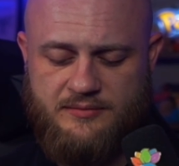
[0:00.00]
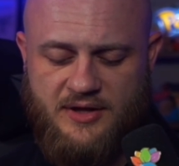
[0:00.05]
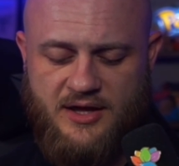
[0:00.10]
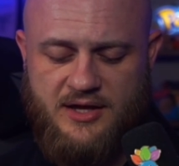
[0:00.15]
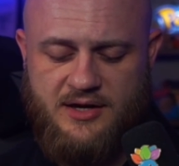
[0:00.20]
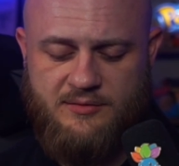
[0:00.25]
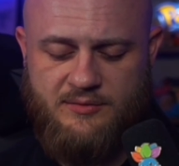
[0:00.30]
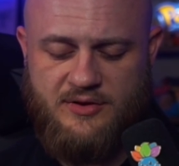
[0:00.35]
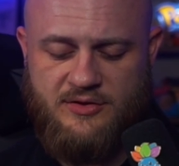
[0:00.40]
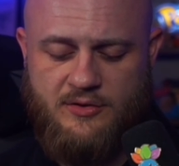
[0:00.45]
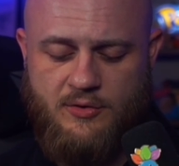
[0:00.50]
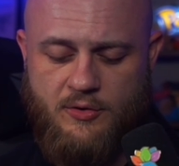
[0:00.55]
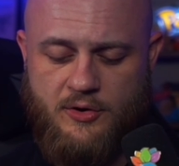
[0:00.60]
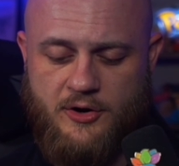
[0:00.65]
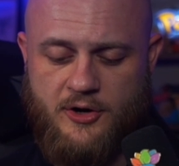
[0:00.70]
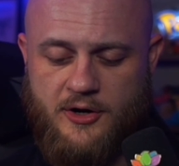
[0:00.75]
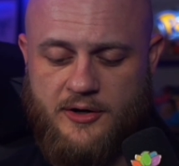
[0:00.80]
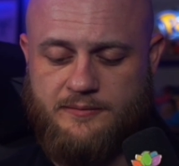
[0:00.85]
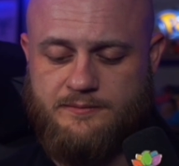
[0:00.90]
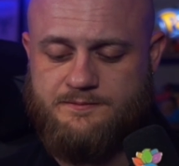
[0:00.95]
Hit it with
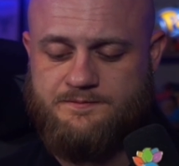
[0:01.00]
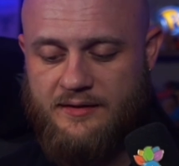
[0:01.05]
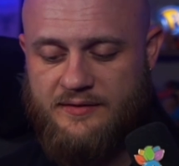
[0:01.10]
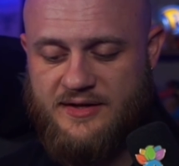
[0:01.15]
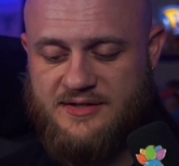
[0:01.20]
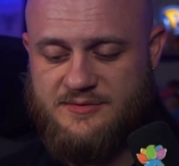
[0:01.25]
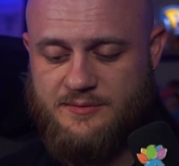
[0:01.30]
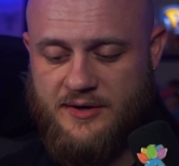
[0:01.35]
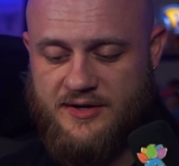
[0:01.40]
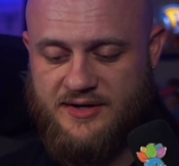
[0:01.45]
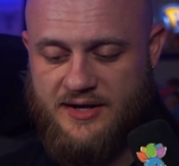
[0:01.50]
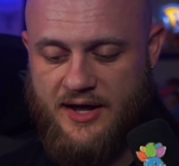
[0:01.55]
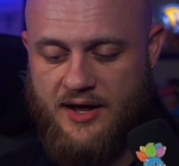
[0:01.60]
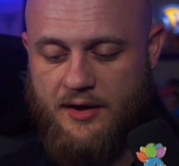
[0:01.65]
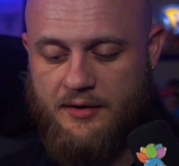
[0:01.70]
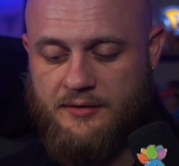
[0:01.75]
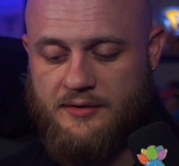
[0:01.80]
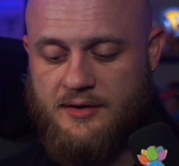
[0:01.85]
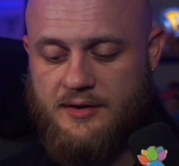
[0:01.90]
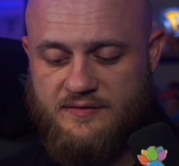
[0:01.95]
Corner. That's 1
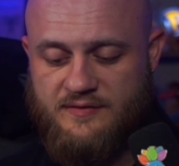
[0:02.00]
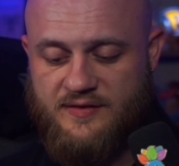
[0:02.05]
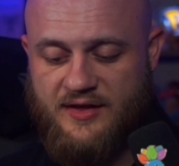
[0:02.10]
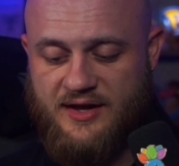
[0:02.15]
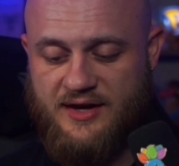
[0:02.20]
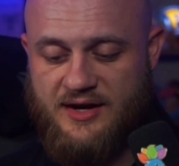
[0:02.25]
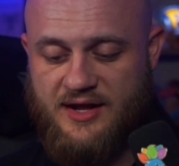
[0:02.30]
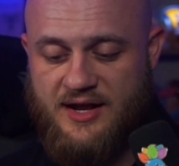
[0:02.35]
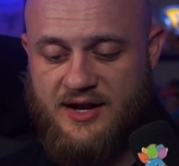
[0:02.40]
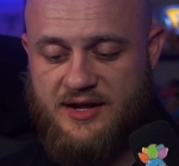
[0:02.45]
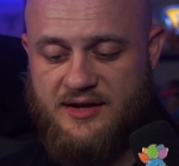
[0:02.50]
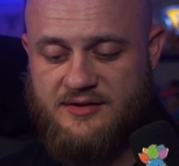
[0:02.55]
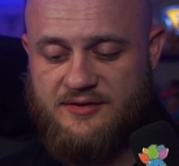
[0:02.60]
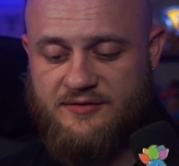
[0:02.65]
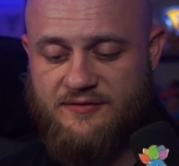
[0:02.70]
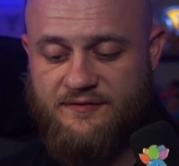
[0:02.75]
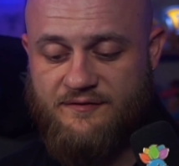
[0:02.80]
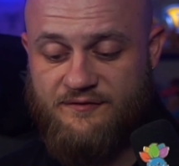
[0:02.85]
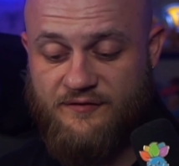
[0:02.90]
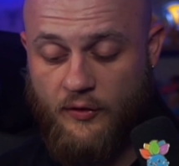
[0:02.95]
down. They can hit it
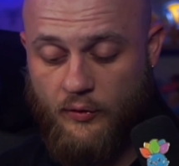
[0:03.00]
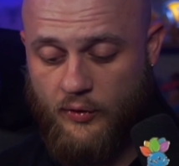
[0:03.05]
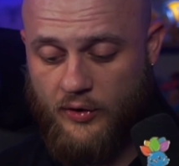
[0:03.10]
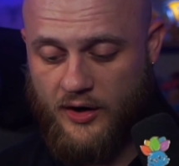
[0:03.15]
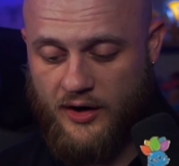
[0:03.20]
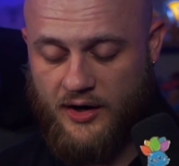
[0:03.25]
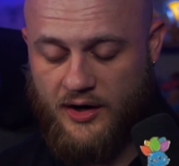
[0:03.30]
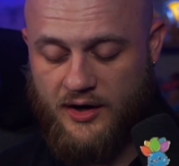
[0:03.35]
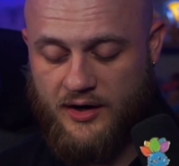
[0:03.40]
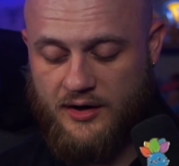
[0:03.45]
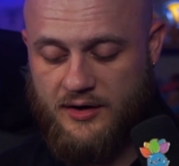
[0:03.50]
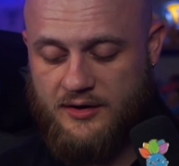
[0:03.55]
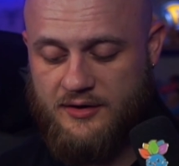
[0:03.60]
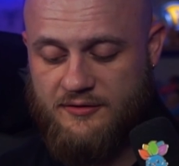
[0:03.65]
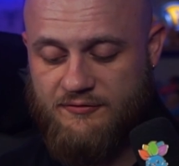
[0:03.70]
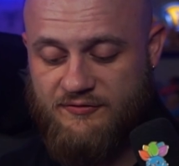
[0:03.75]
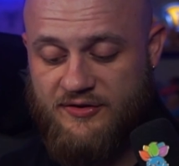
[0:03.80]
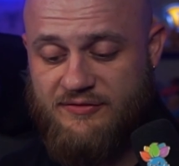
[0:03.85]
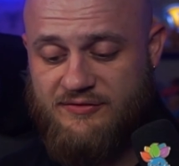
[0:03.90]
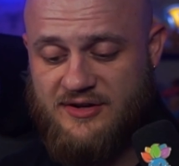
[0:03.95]
for
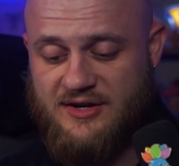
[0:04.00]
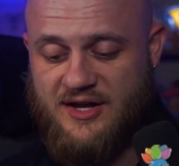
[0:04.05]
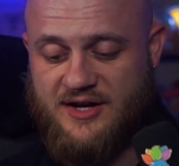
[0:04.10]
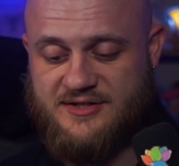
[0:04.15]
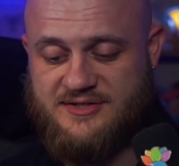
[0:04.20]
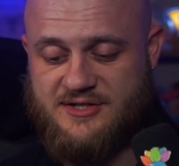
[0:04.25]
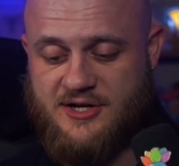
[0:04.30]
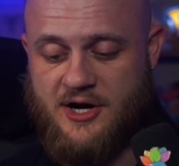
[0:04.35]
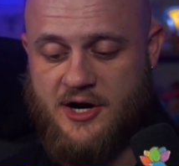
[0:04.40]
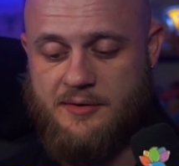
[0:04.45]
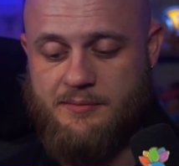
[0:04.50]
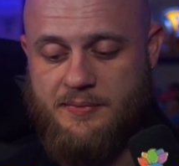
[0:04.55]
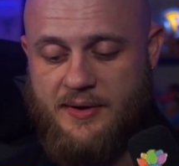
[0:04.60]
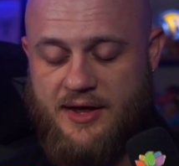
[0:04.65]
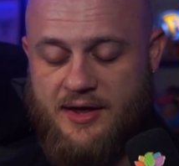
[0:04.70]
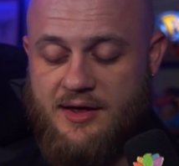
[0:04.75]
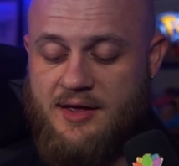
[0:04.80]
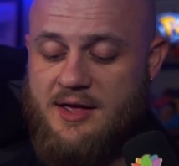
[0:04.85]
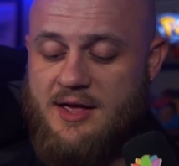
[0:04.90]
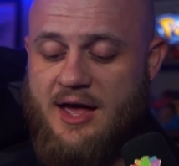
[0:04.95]
50 next turn,
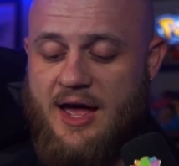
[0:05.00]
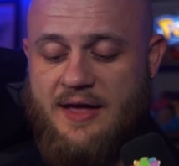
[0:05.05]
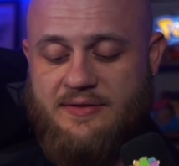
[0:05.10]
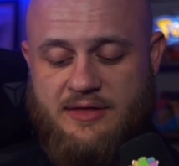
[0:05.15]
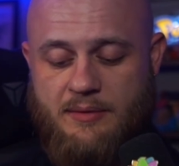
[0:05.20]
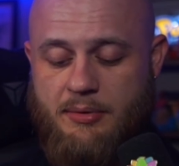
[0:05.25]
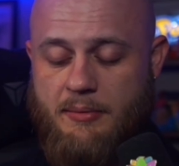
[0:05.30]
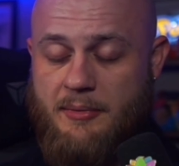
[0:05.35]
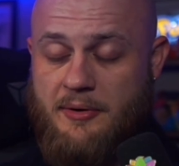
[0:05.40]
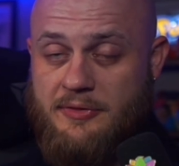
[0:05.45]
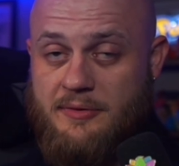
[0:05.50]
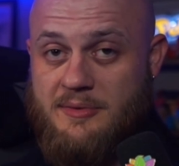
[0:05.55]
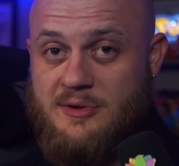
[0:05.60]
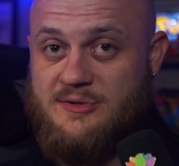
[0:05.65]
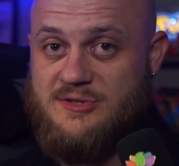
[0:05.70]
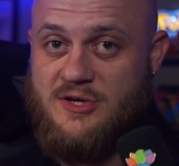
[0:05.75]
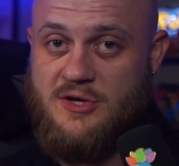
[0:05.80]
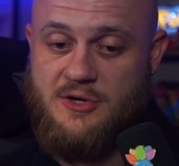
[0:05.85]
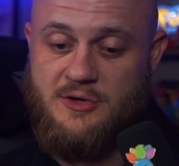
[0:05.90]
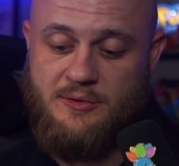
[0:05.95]
but if they promote the
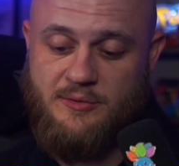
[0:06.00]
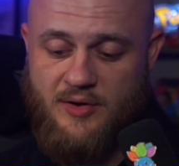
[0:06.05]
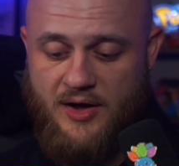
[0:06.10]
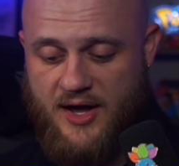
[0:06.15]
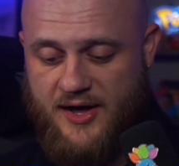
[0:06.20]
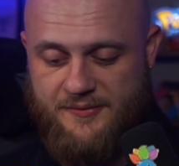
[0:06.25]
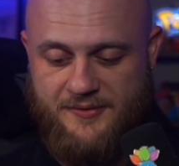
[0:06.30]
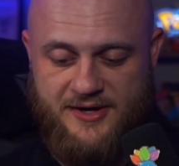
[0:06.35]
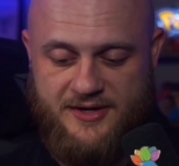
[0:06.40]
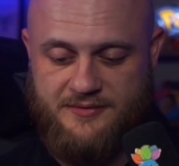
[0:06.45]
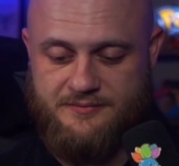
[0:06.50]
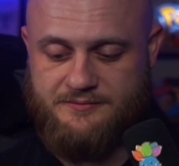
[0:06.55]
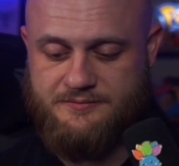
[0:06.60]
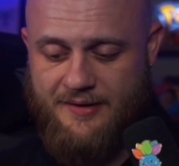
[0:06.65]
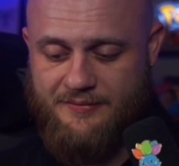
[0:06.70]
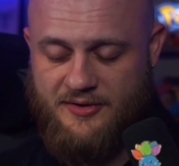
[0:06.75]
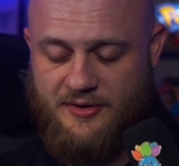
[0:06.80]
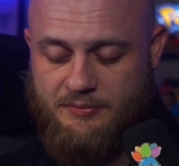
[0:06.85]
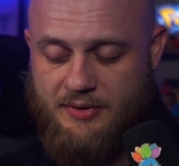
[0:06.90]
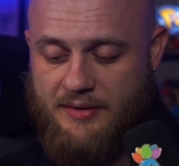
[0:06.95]
Mewtwo, I win.
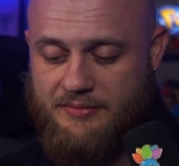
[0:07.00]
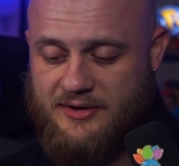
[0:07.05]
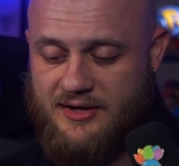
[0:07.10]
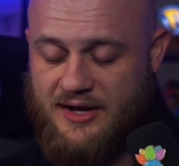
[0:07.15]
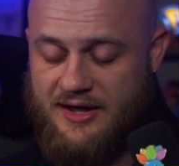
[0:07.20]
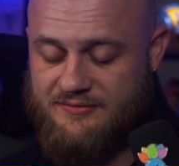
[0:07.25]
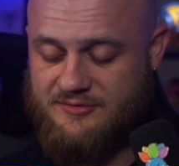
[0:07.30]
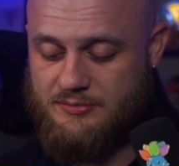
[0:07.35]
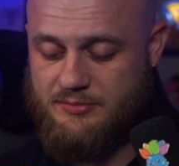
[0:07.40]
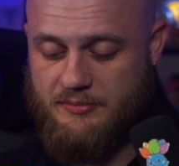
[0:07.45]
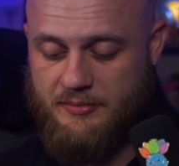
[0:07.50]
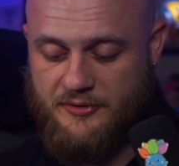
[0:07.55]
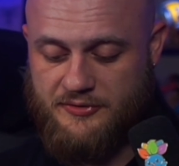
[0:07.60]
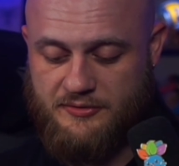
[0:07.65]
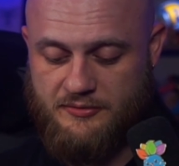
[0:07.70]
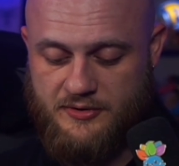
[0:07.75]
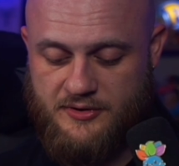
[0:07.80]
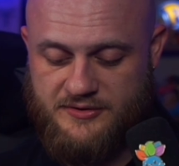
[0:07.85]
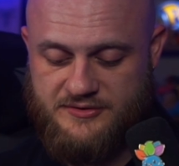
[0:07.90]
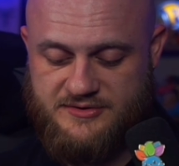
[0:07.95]
They're probably going to have to promote the
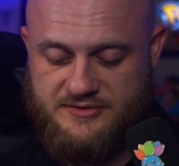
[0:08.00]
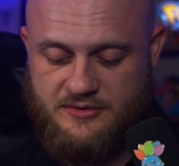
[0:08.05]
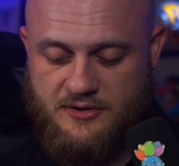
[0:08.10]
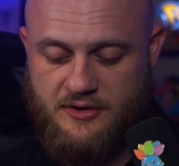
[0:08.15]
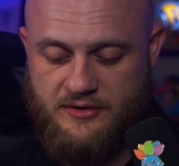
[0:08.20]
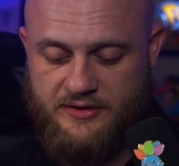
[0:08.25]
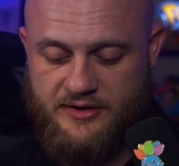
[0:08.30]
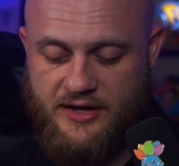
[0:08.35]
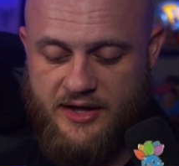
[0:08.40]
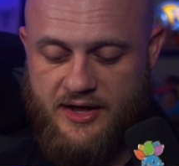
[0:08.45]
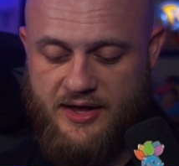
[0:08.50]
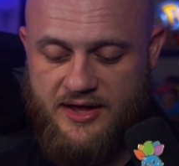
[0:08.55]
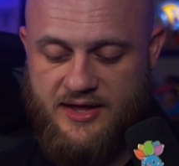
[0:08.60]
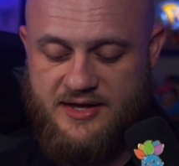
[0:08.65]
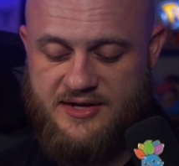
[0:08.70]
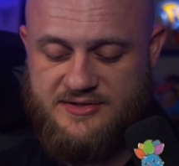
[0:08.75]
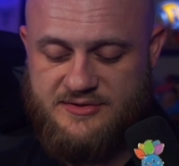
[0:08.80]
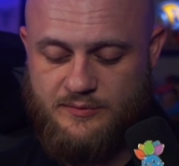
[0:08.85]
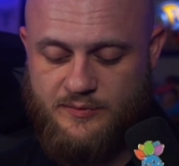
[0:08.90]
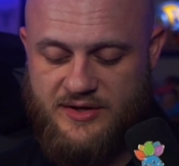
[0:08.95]
Rolls. Corellia
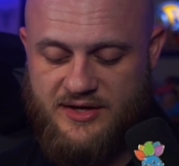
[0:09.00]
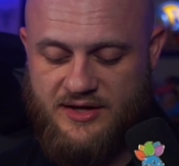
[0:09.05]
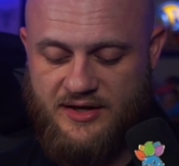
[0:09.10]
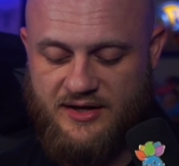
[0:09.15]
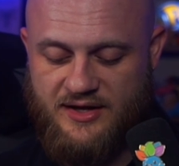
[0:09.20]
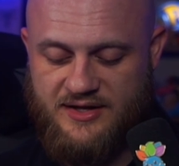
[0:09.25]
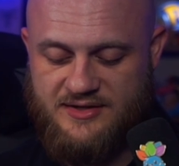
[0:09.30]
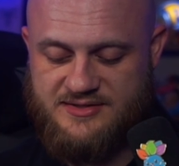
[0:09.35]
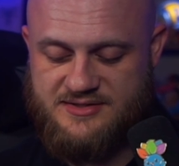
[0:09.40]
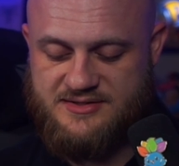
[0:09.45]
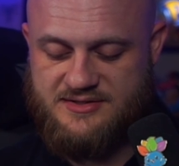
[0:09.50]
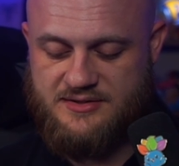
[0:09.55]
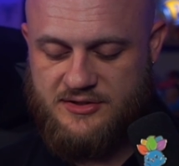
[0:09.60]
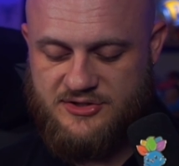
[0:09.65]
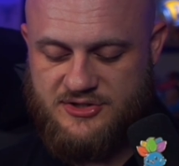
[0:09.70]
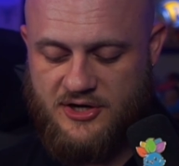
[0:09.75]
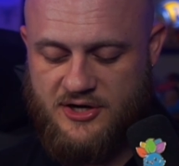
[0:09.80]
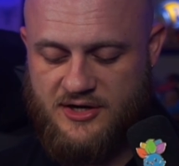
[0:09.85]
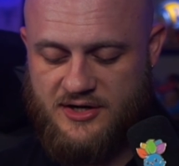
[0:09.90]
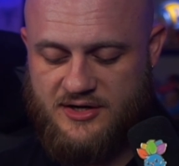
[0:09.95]
is weak against
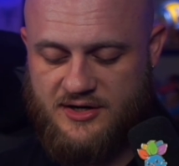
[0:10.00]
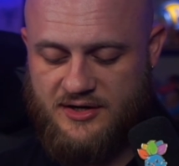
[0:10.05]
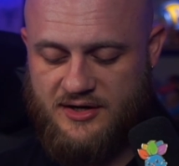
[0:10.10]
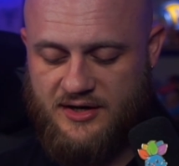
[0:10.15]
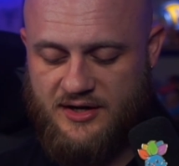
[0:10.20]
Dark.